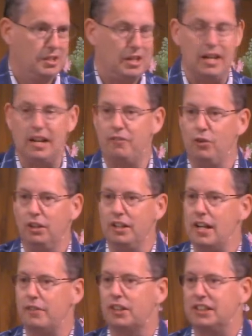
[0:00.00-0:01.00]
And I've really
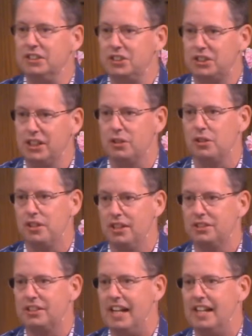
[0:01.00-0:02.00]
never considered
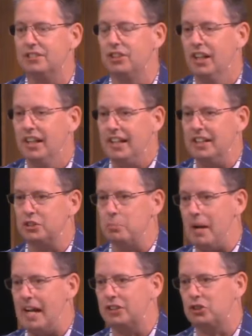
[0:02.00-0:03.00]
this as his
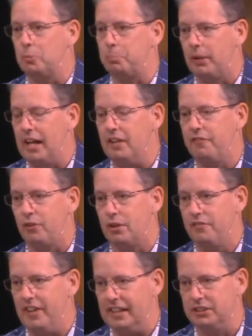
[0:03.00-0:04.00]
master plan for
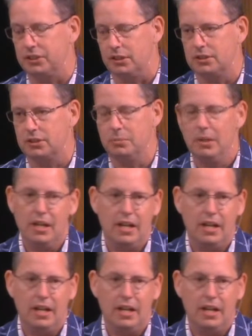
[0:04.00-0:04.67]
evangelism.